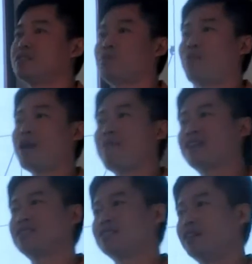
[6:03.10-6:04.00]
spring
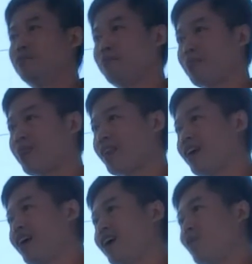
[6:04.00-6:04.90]
mass system,
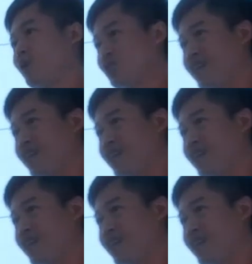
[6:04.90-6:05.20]
which